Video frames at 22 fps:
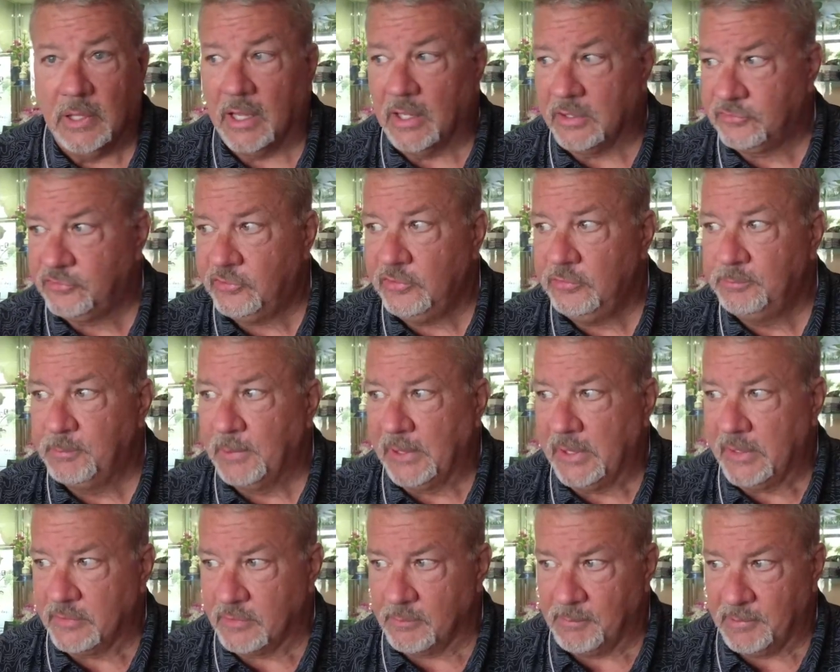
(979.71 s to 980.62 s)
Yeah, she's
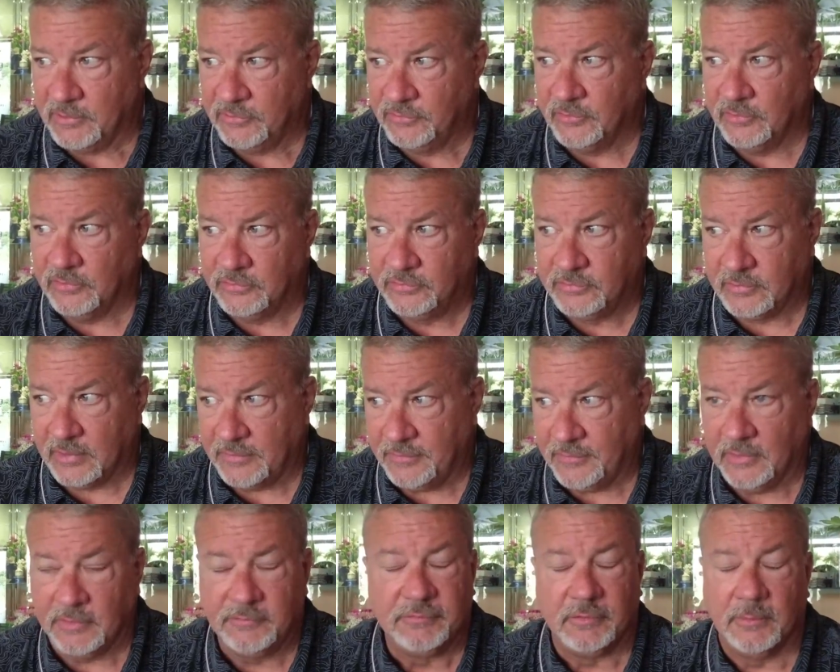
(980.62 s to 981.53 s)
been in the business I
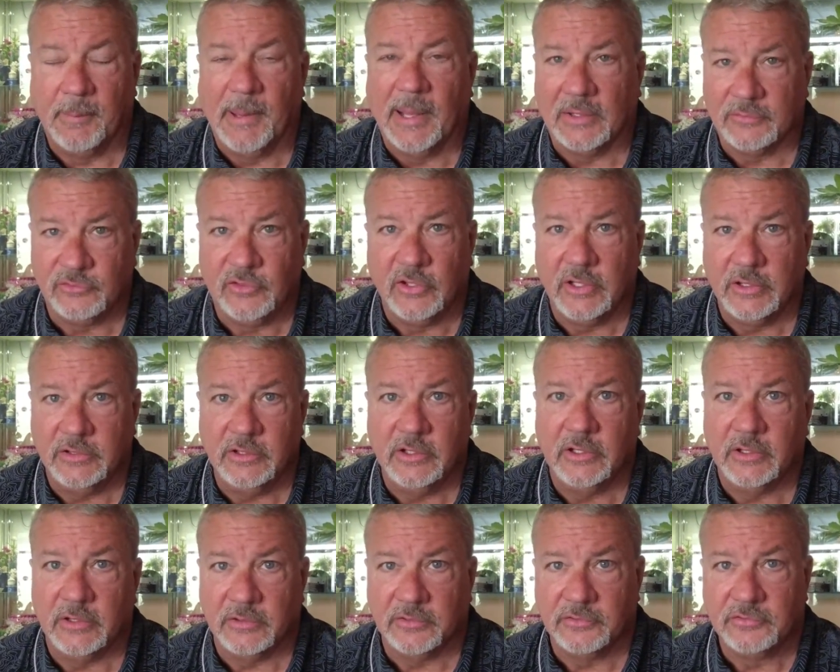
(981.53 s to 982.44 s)
think for about 10 years.